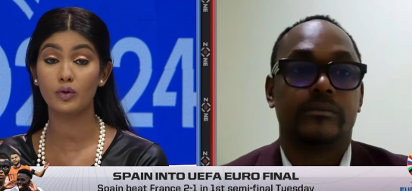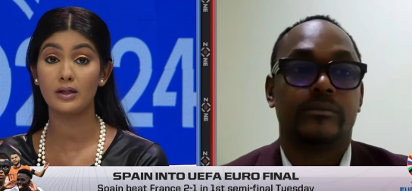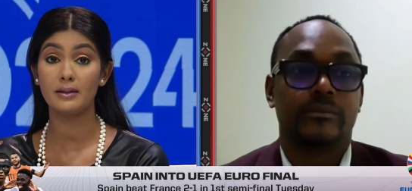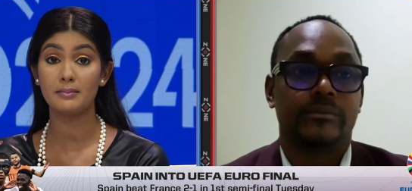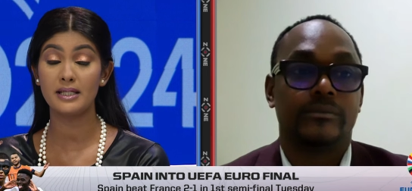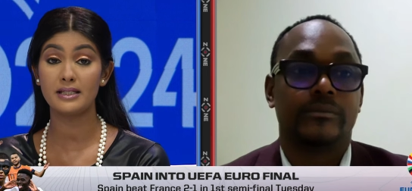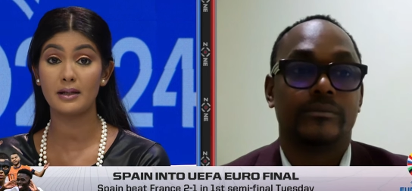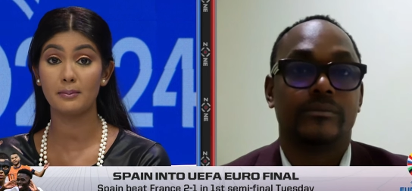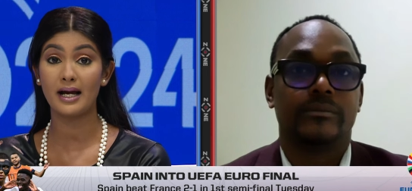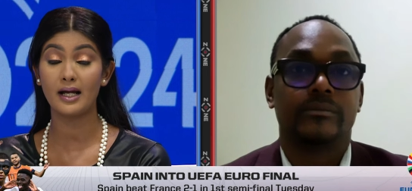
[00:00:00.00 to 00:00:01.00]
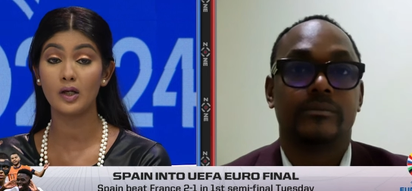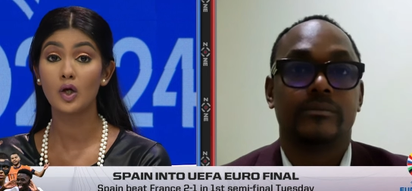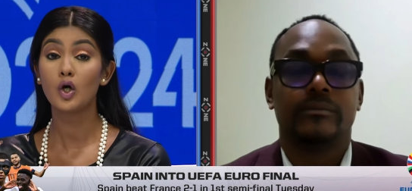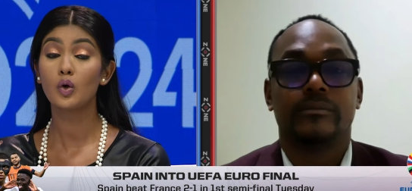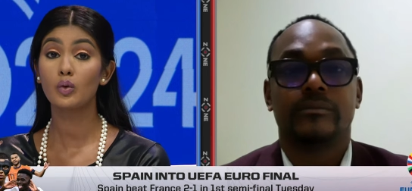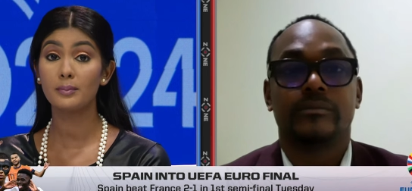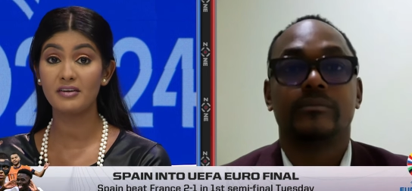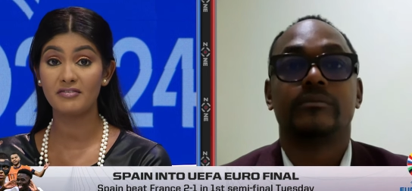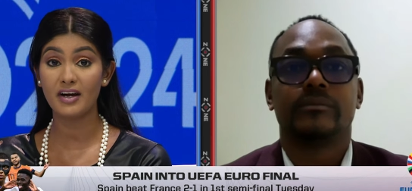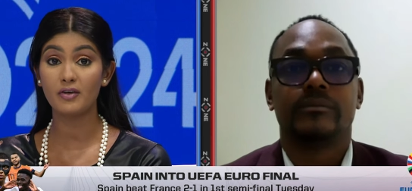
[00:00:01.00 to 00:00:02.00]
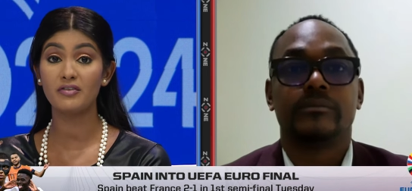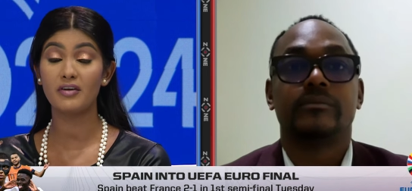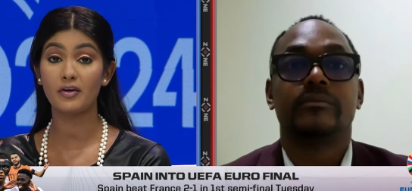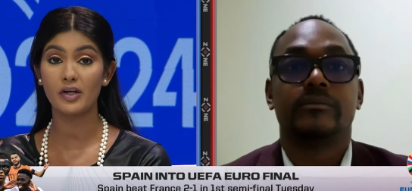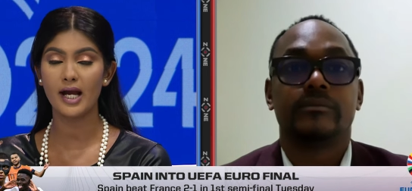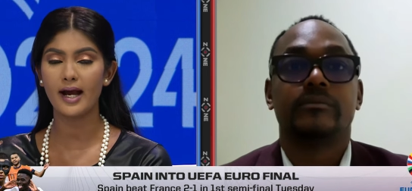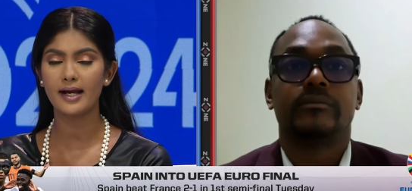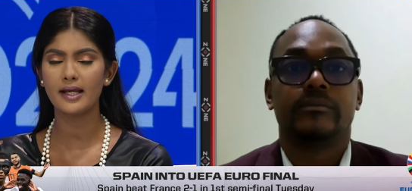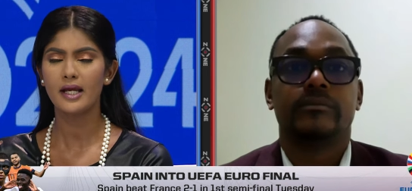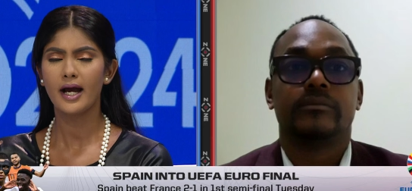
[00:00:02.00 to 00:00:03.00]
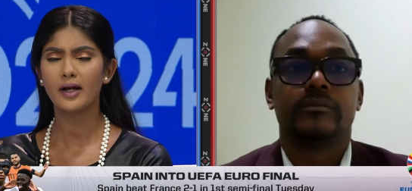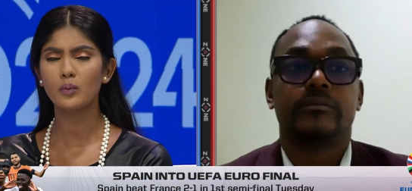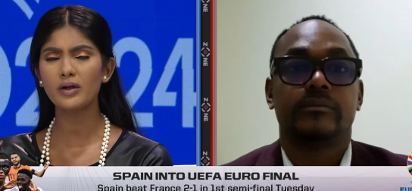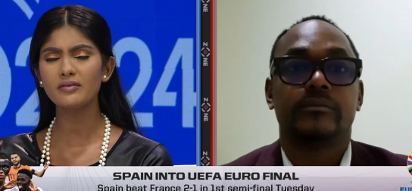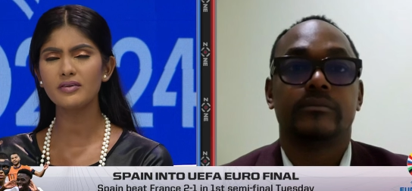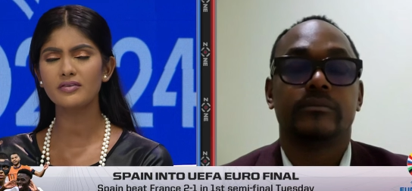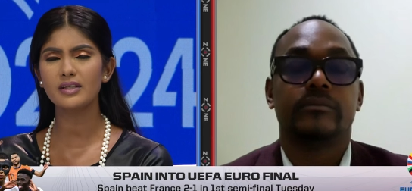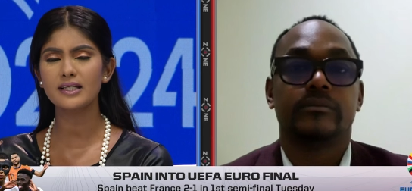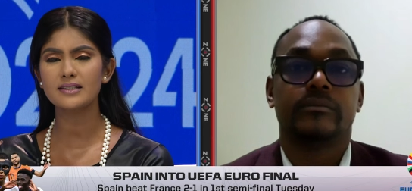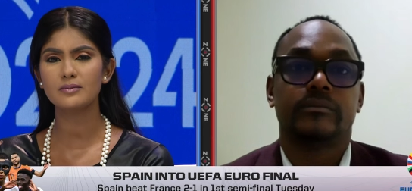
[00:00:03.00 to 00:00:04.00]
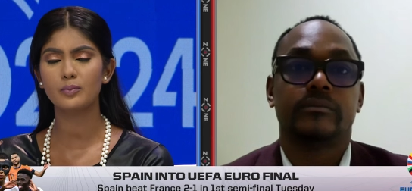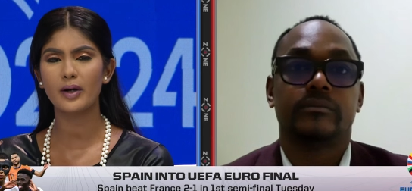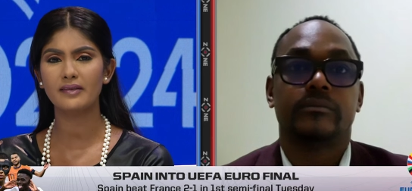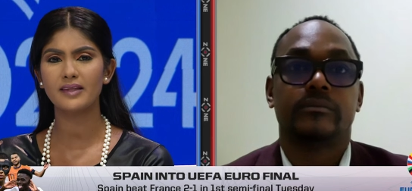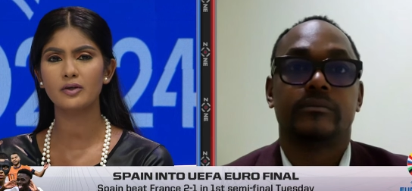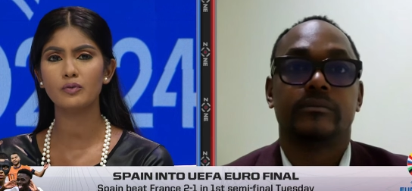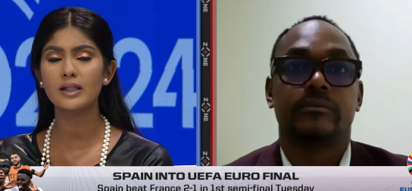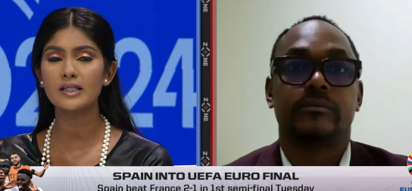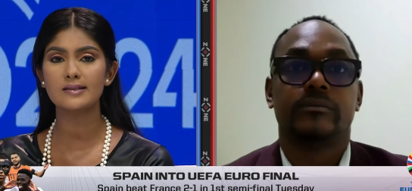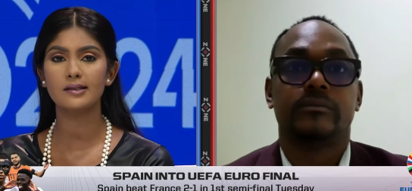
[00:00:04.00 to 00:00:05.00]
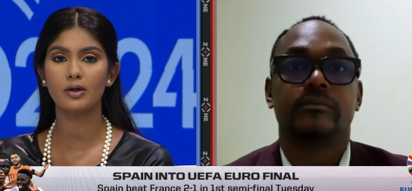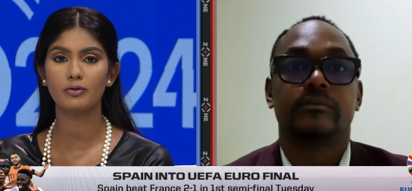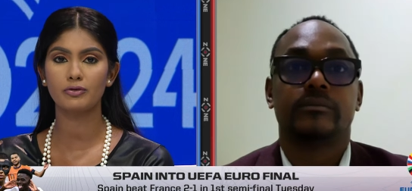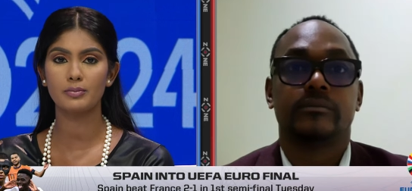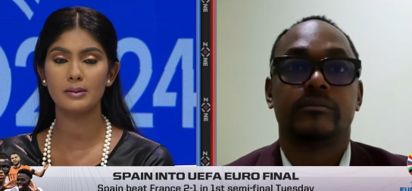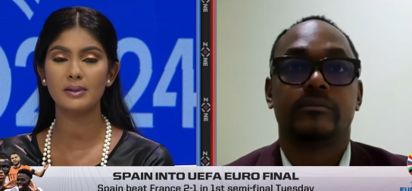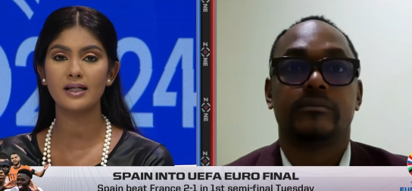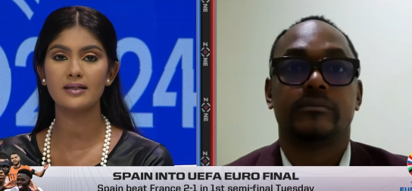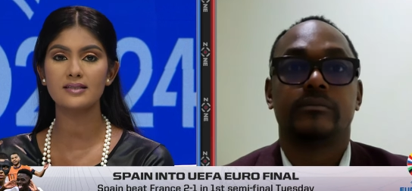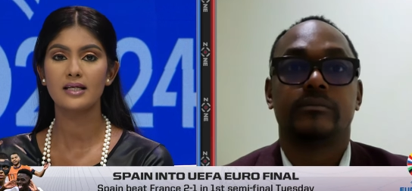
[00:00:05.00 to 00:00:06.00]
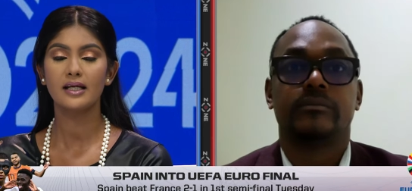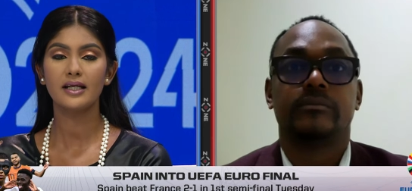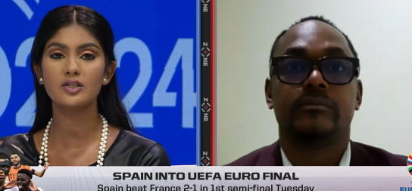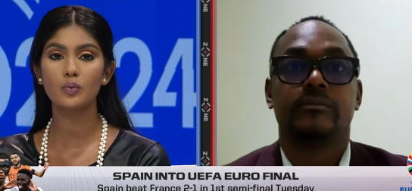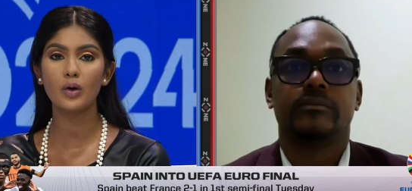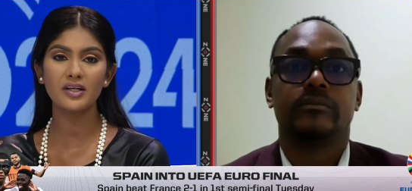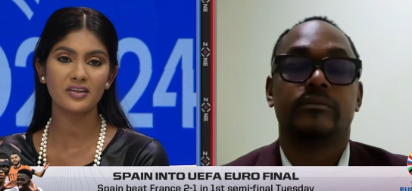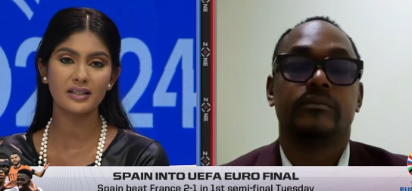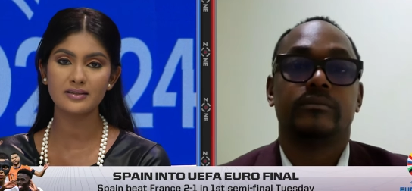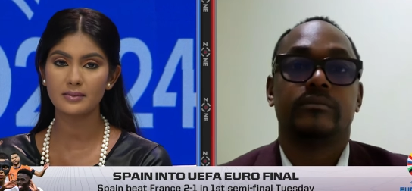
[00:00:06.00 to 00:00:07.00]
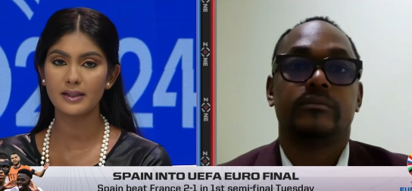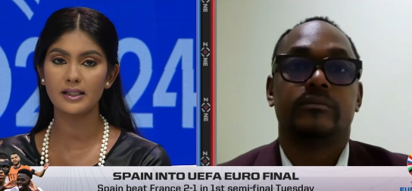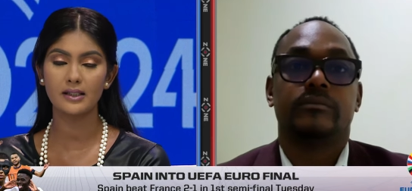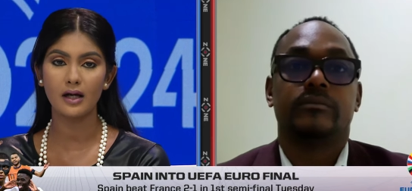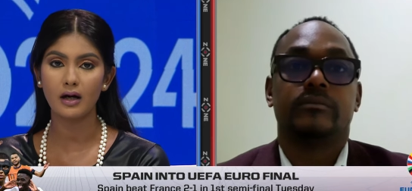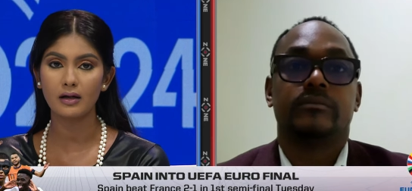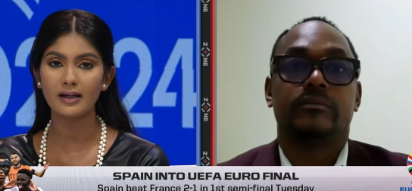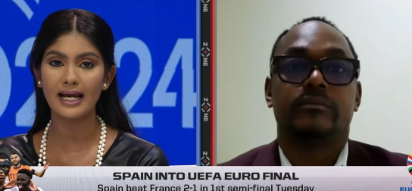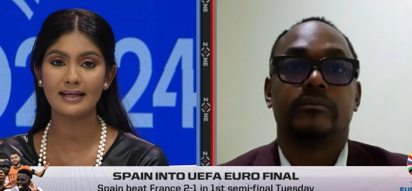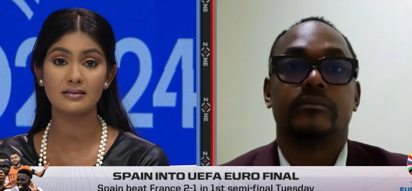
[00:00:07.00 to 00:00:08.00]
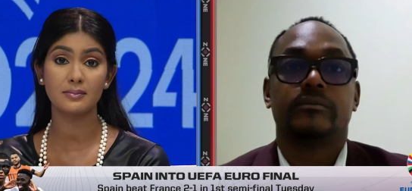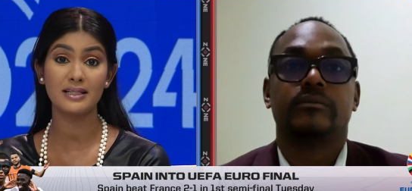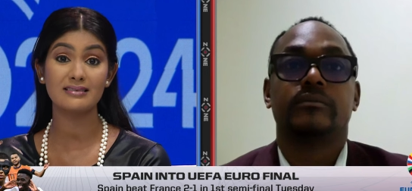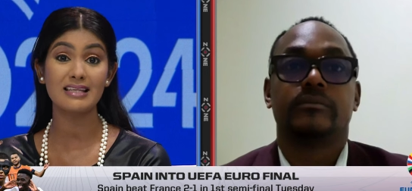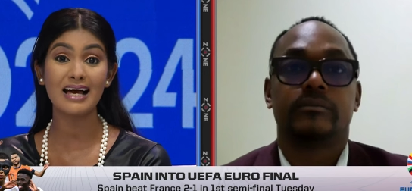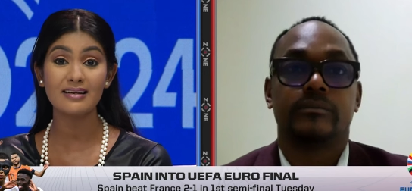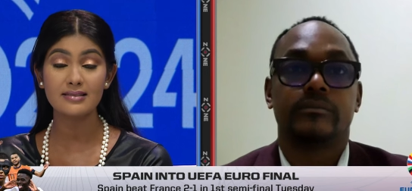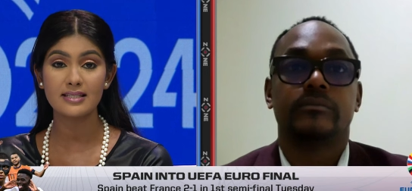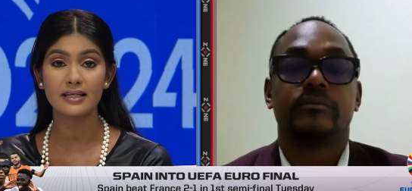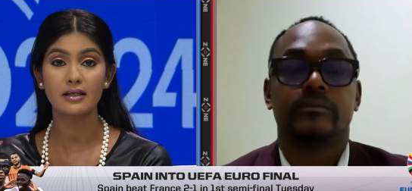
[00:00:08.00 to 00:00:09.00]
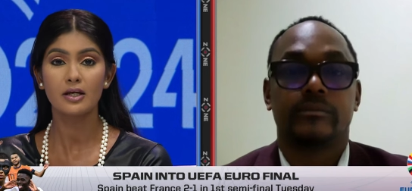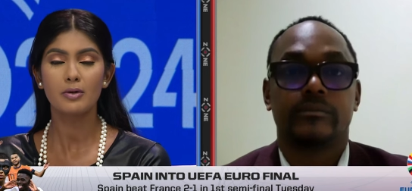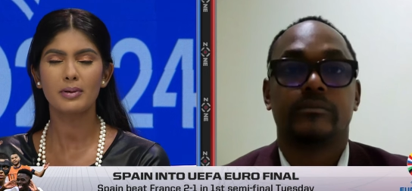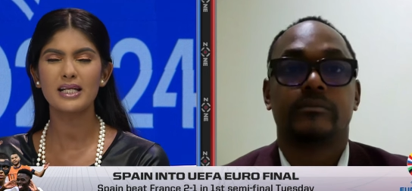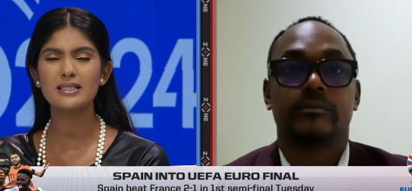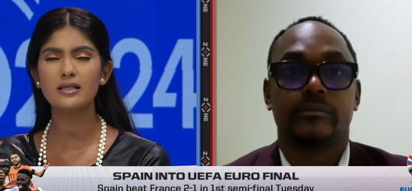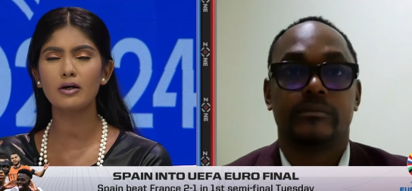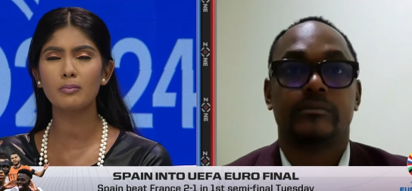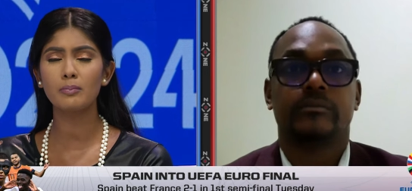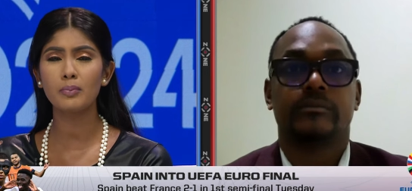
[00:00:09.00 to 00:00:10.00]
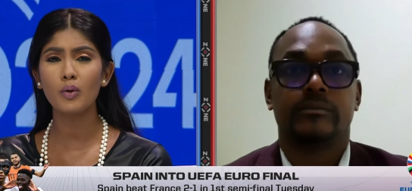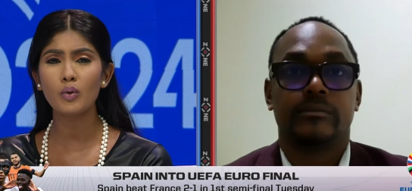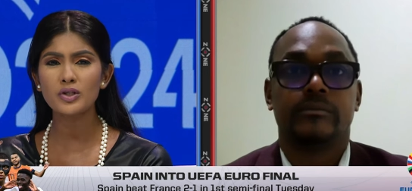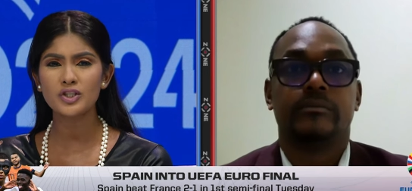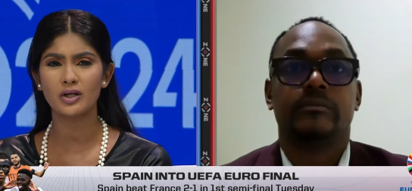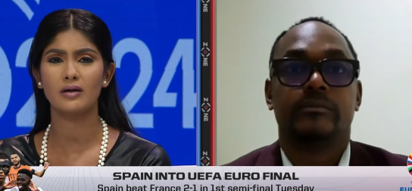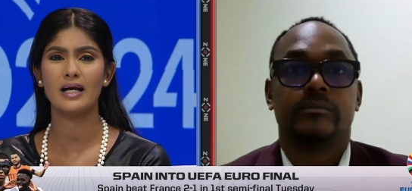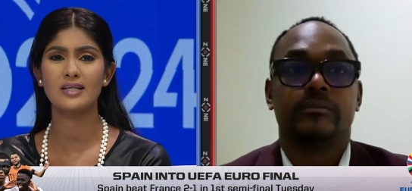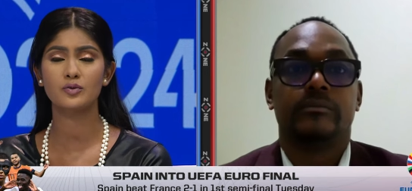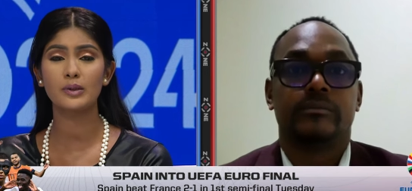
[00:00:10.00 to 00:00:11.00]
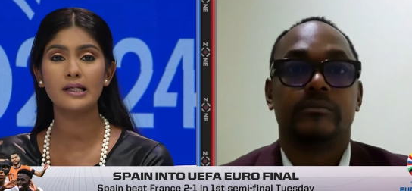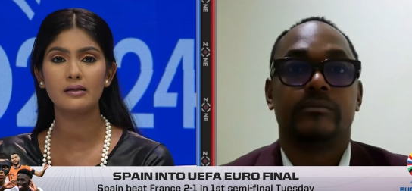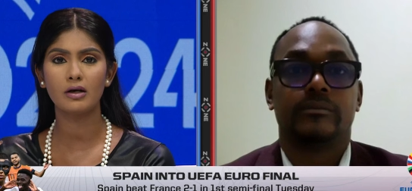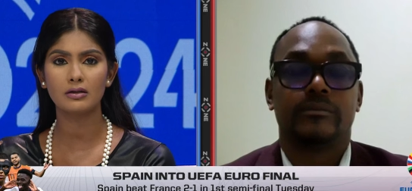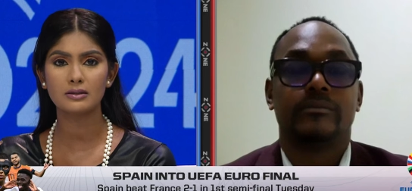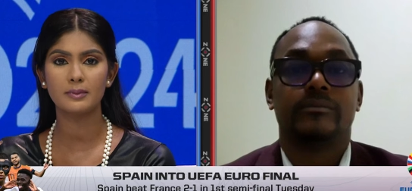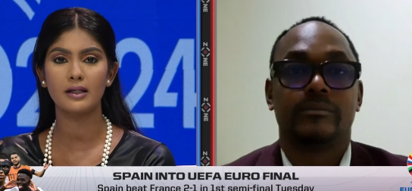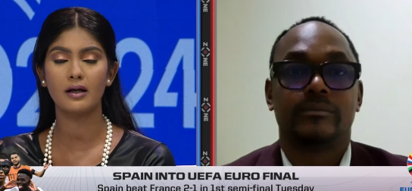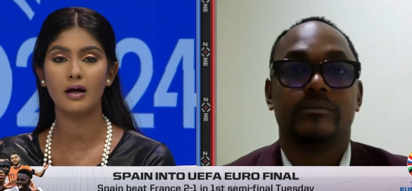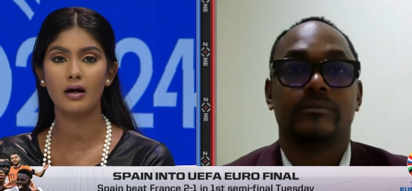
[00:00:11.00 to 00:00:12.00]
Speaker 1: for Lamine Yamal will be very, very high. And one of the things, Brent, that really stood out for me because it's one thing to be young and to be talented, but his composure has really knocked me